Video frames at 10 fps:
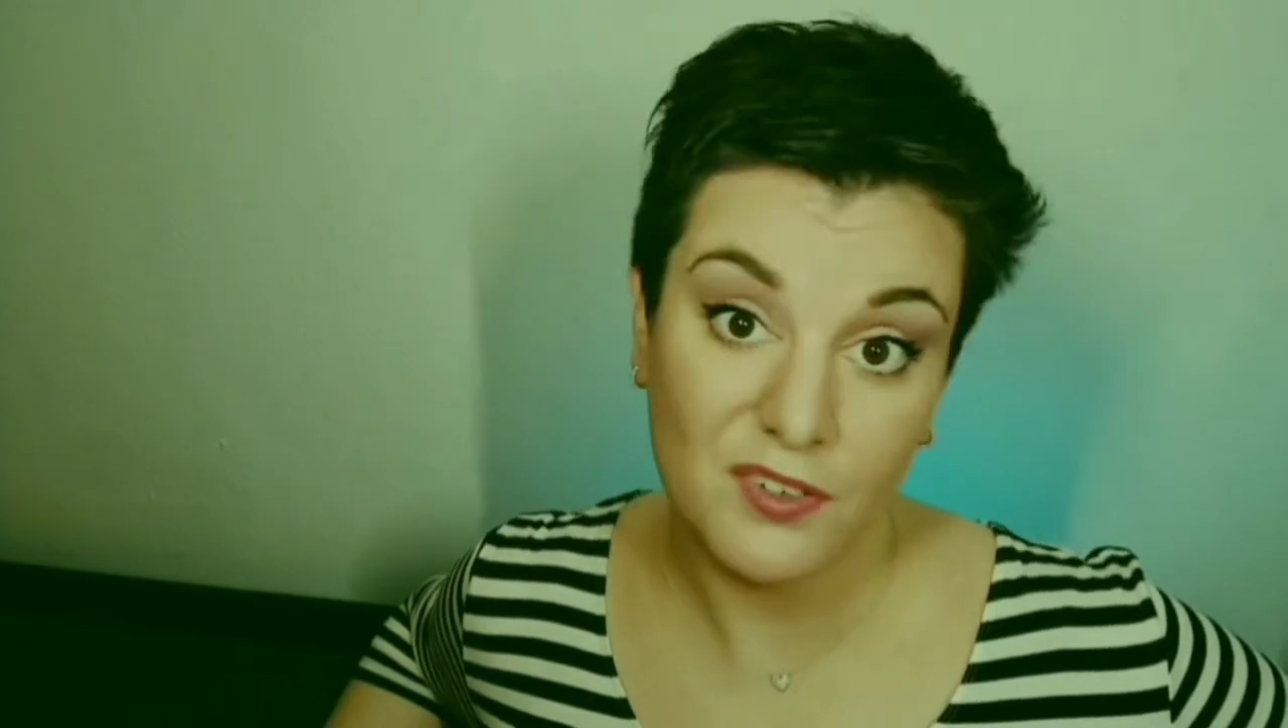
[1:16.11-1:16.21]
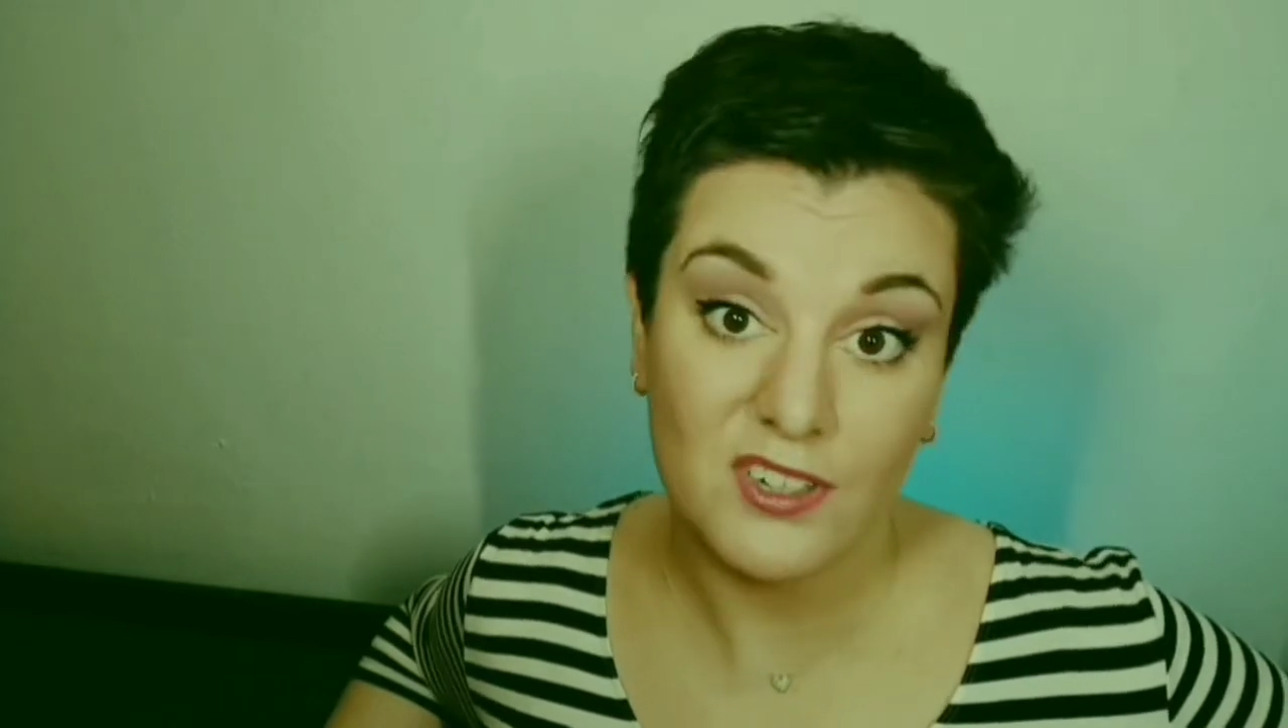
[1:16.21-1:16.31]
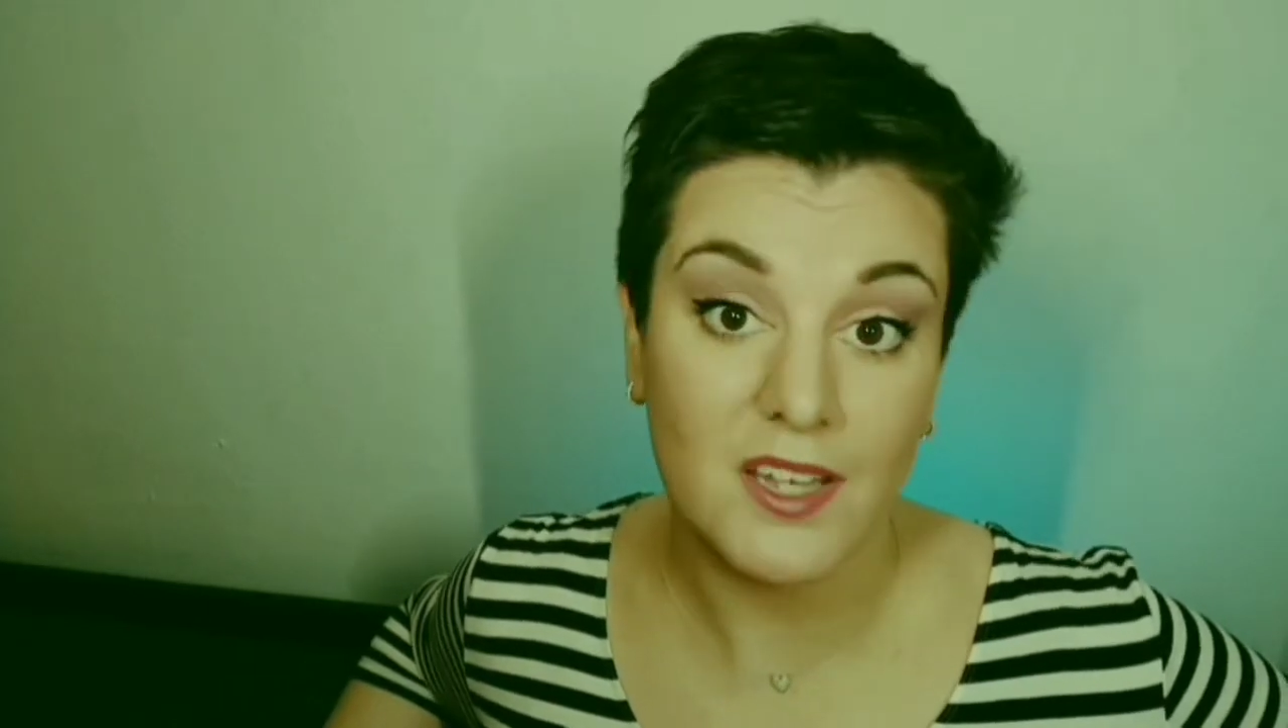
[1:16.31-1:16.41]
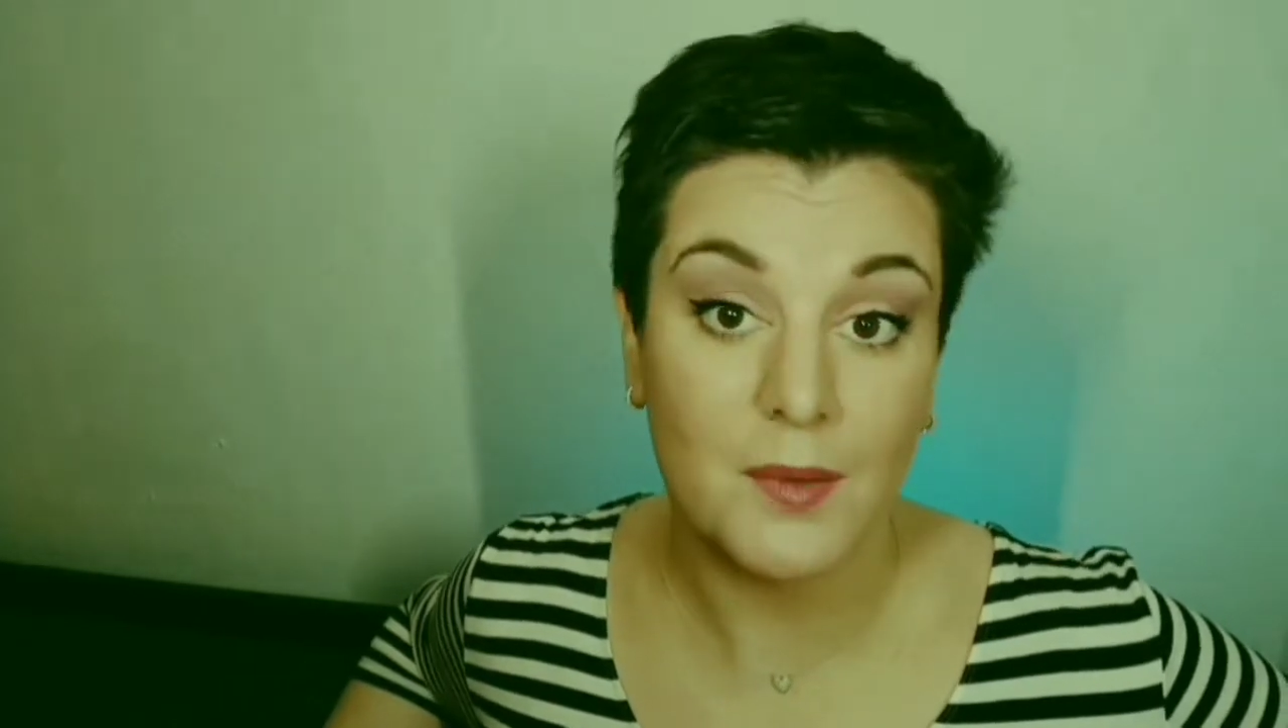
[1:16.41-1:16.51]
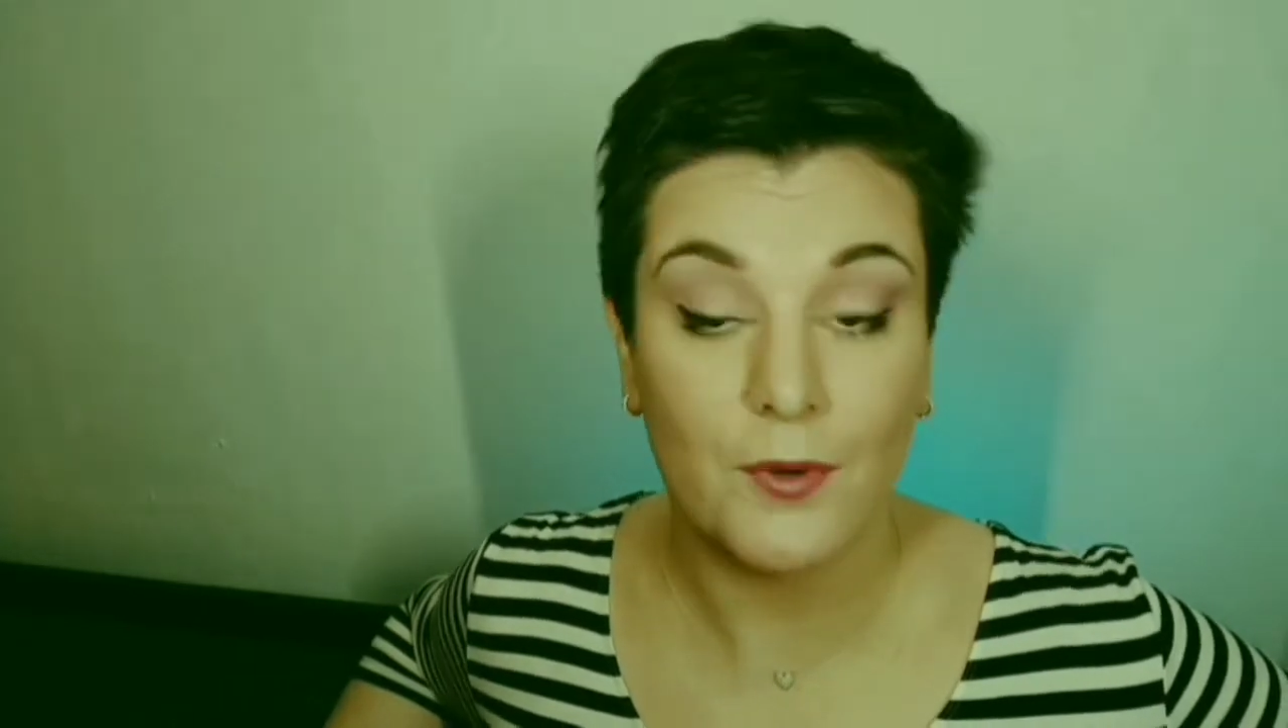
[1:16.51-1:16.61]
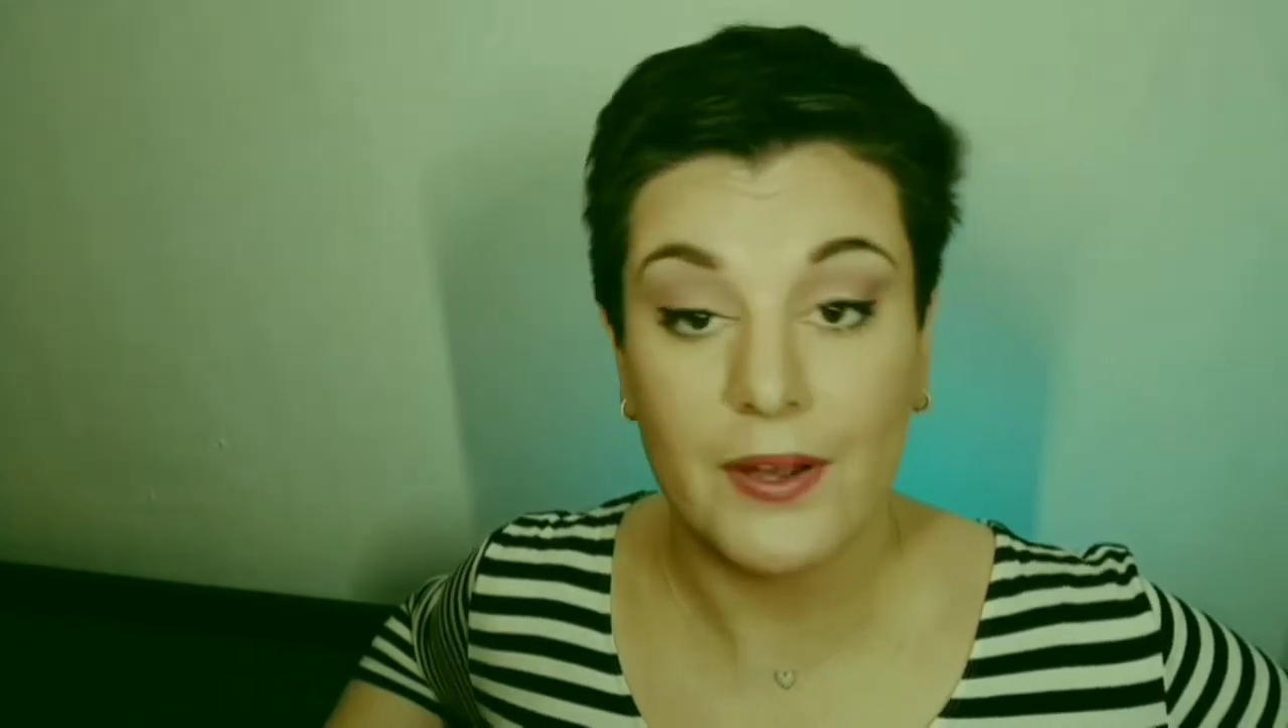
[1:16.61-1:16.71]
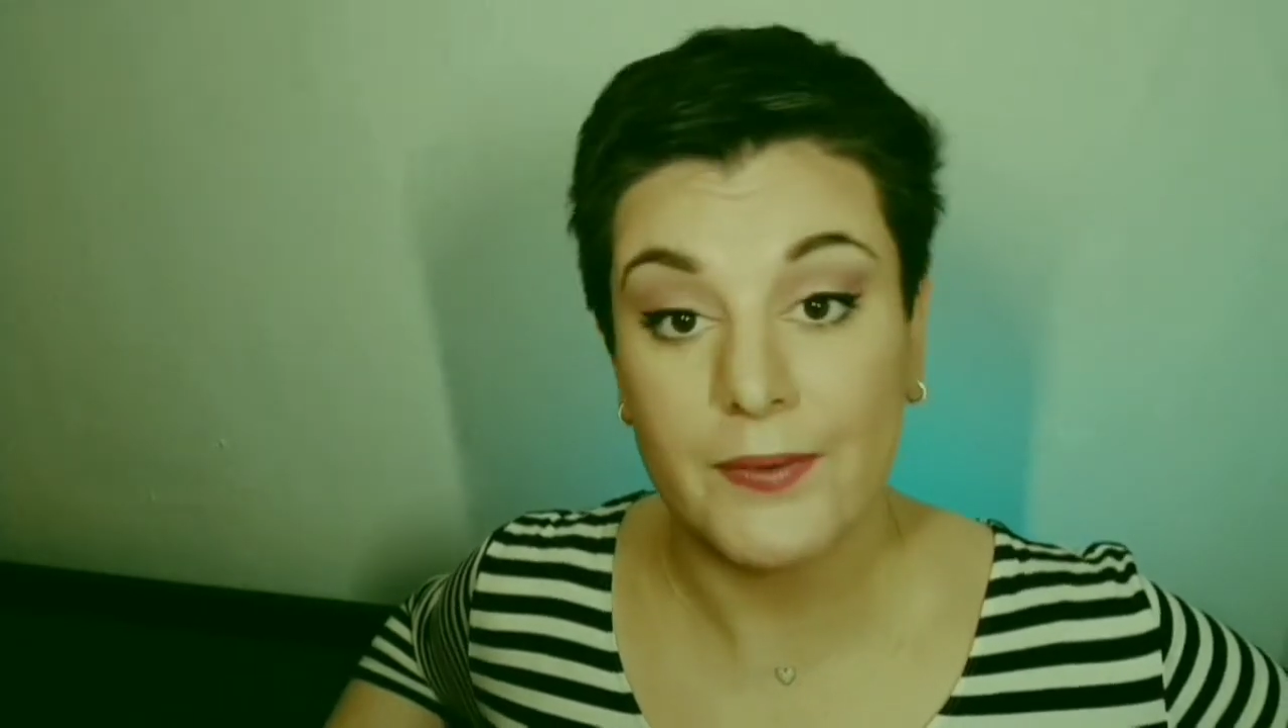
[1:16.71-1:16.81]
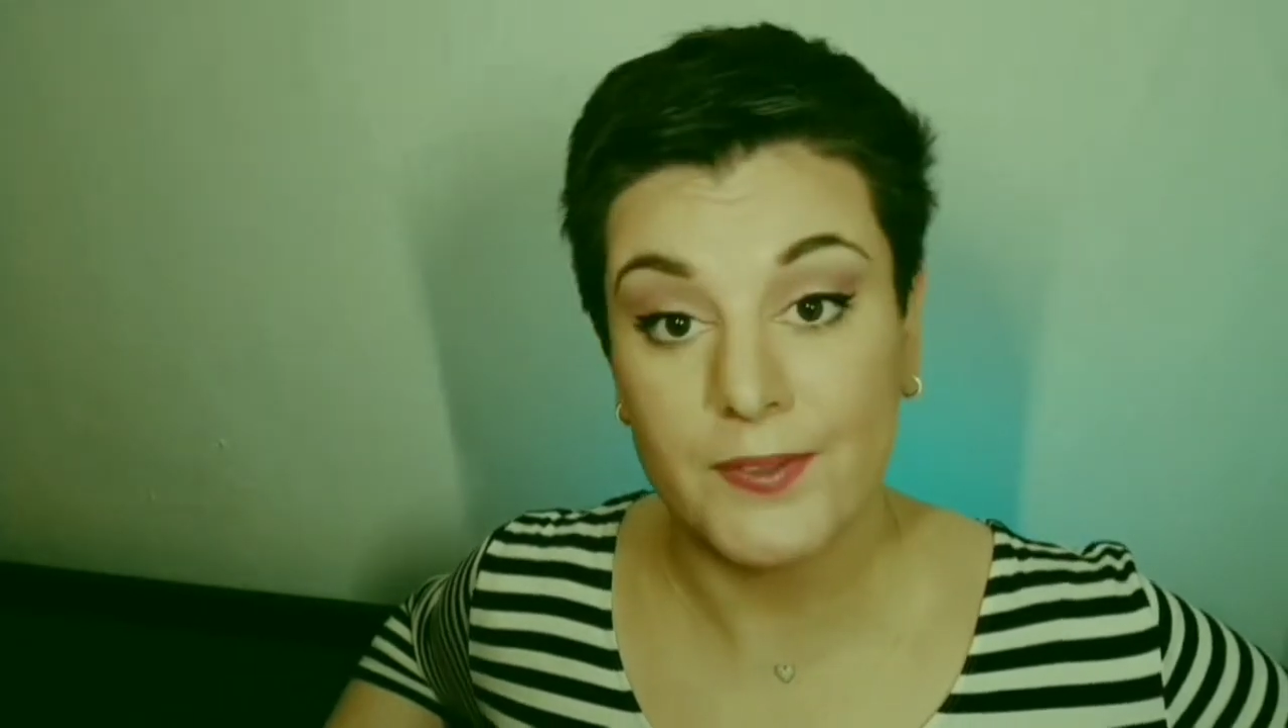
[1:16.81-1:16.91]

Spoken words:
time around.